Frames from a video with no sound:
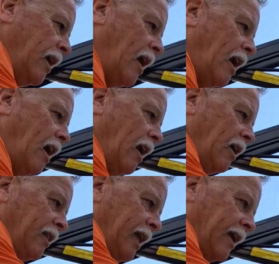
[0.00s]

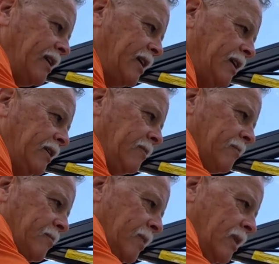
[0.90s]
Ah, that did it.
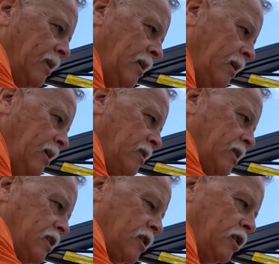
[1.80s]

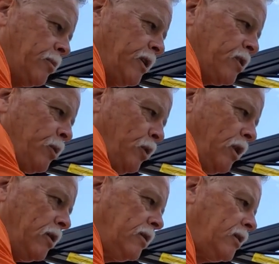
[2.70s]
See, it's a little bit
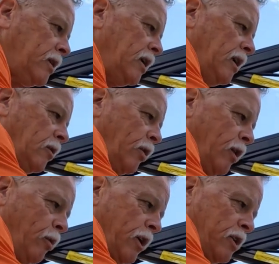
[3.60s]
smoother.
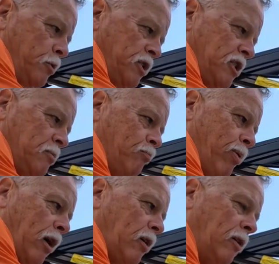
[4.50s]
What it was, it was just
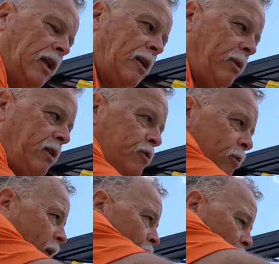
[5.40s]
buckle in, because
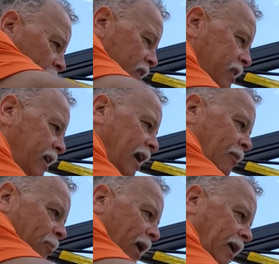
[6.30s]
remember when this thing
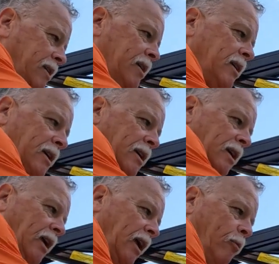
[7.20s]
got bent,
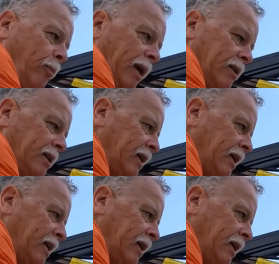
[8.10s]
it bent